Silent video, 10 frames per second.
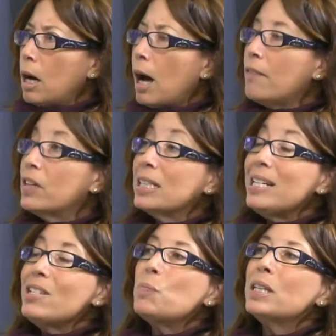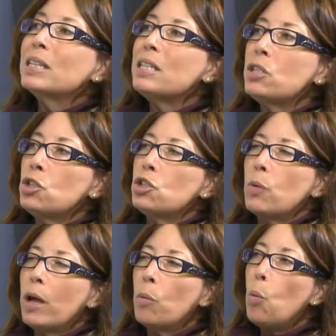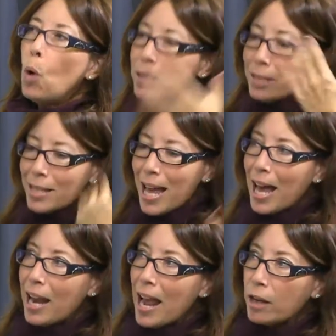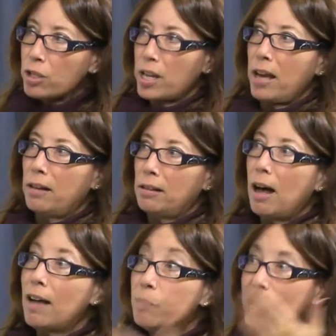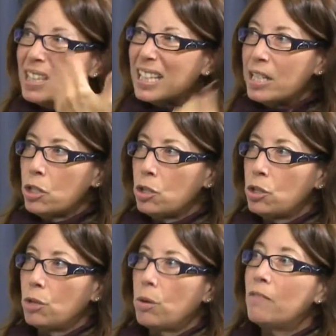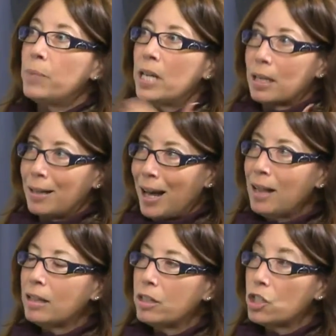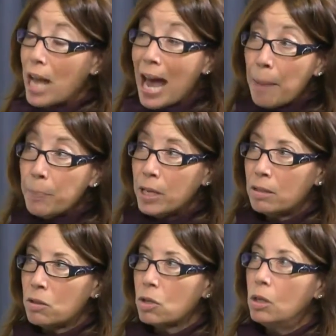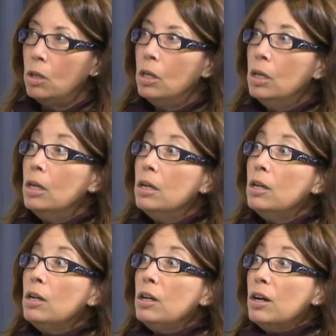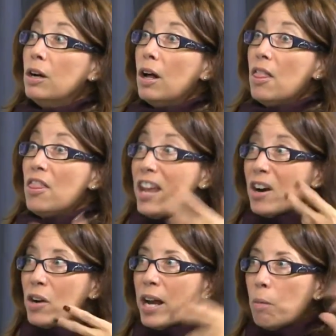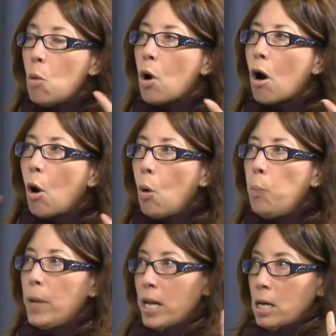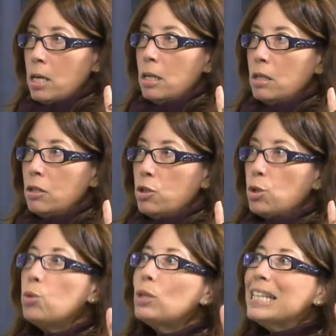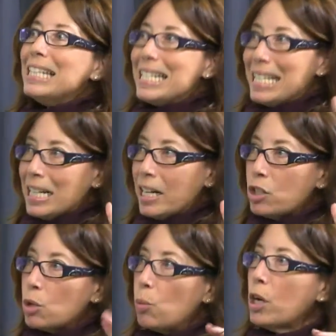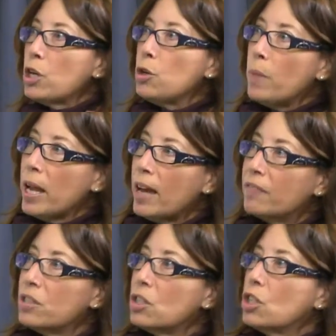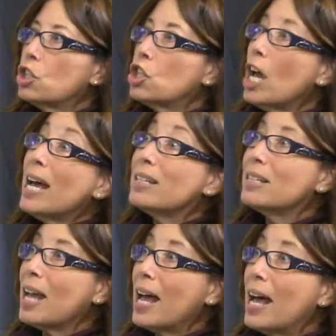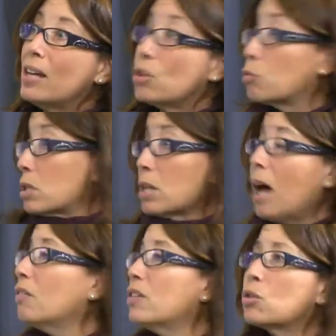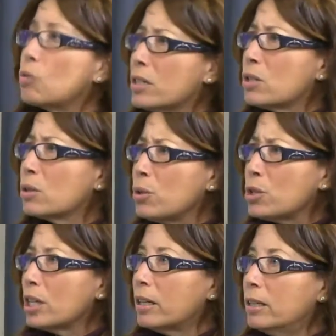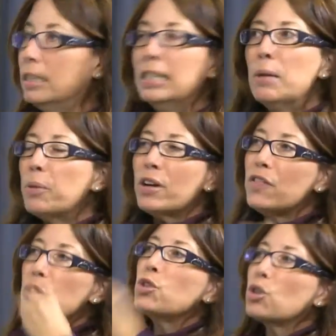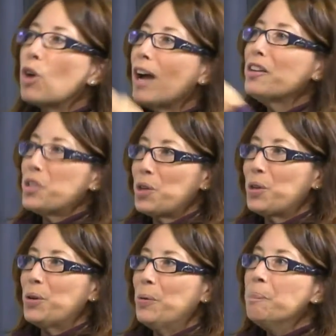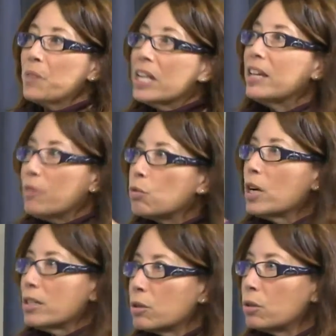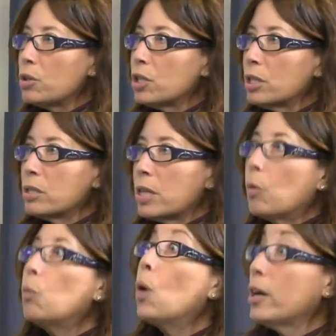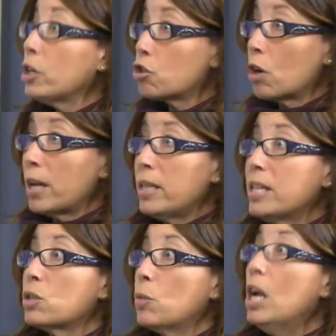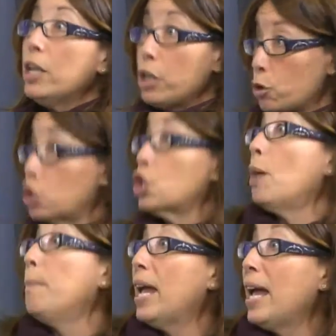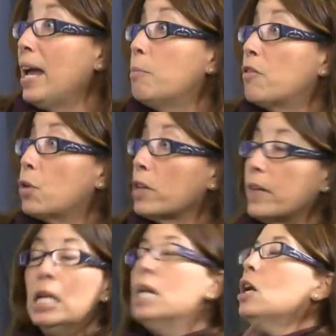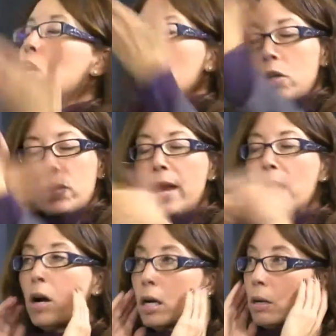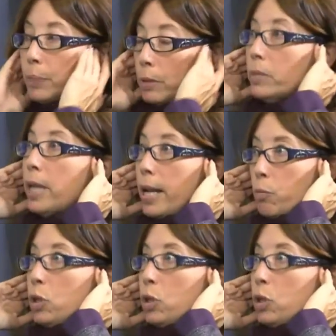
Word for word: I've at least been listened to. And once that exhale, I've been listened to, I've been acknowledged, happens, mm -hmm. they're now more open to listening to what you may have to right. suggest as a resolve, as a resolution. Mm -hmm. But if you try to give a resolution and say, well, why don't you try this? And you know, jump ahead and before interrupt they, they the are conversation. They will